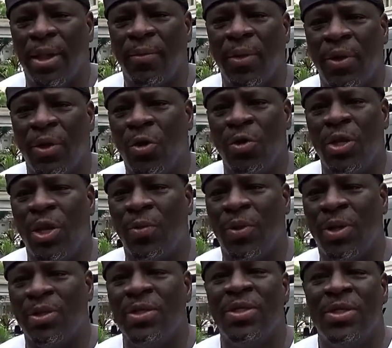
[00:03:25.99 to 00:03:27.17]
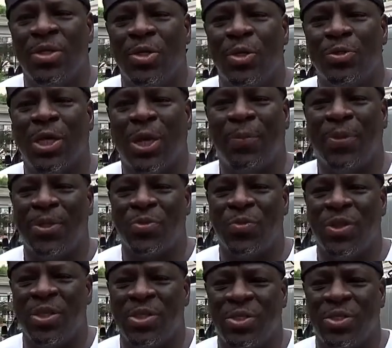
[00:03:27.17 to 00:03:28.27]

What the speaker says: they want to know you, they want to, you know, take a picture with you.